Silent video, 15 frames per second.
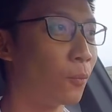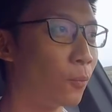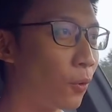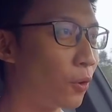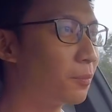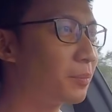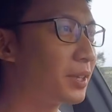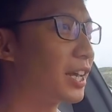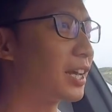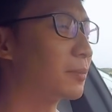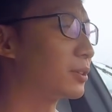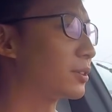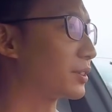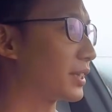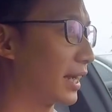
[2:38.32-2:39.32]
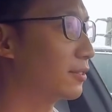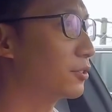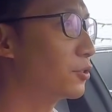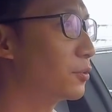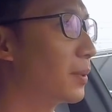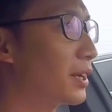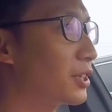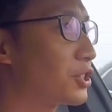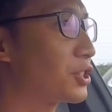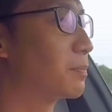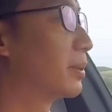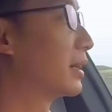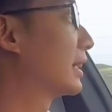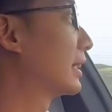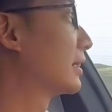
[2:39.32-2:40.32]
won't be able to tell you much,
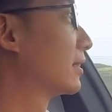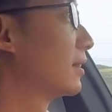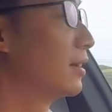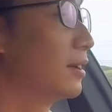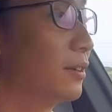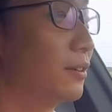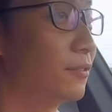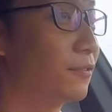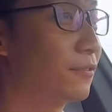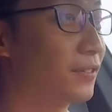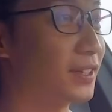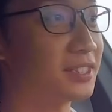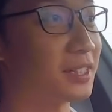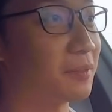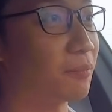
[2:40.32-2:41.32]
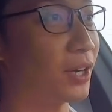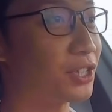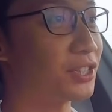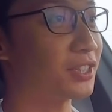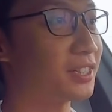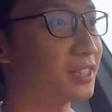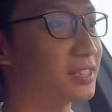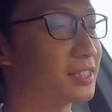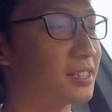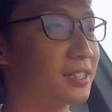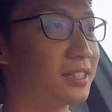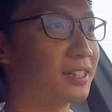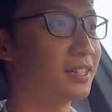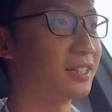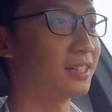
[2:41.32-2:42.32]
but first impressions,
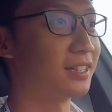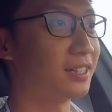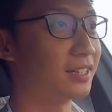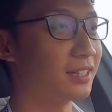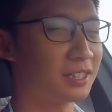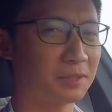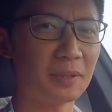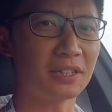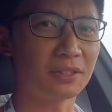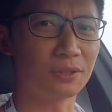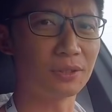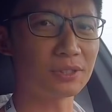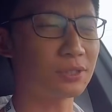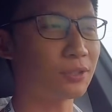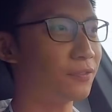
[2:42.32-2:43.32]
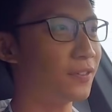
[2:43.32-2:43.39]
it's been good so